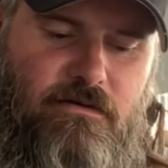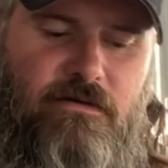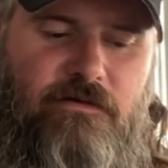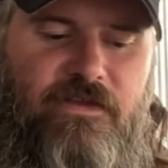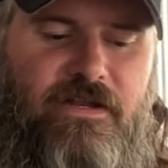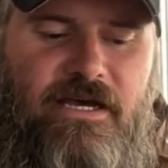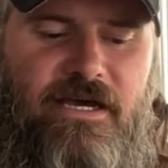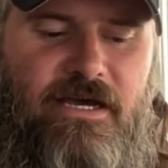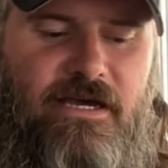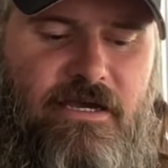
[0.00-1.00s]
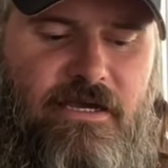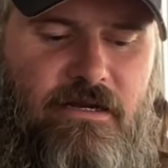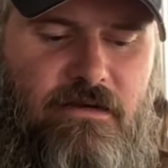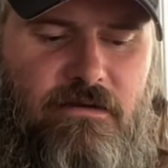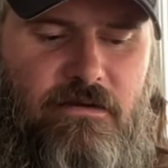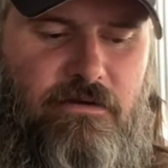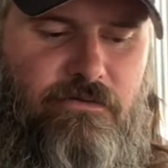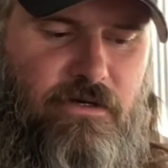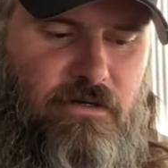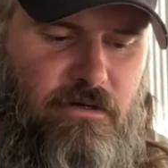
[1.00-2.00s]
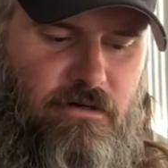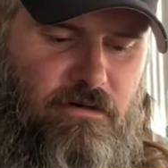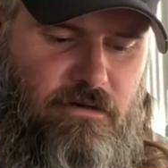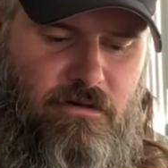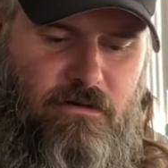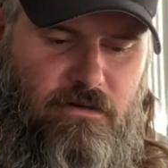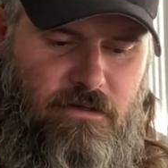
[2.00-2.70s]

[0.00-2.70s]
9. Here we are.